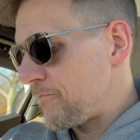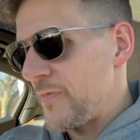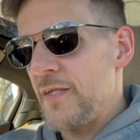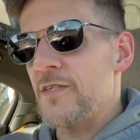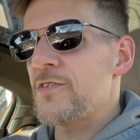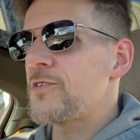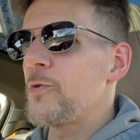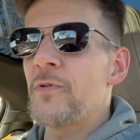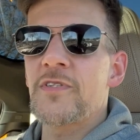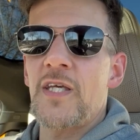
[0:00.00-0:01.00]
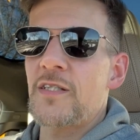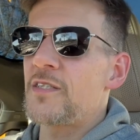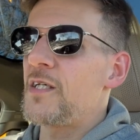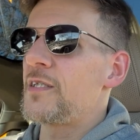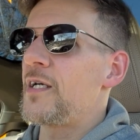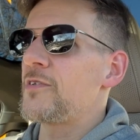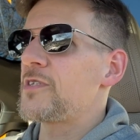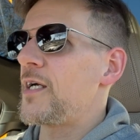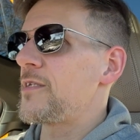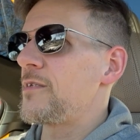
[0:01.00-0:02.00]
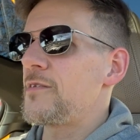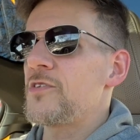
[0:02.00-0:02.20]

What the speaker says: It's super sexy on the outside.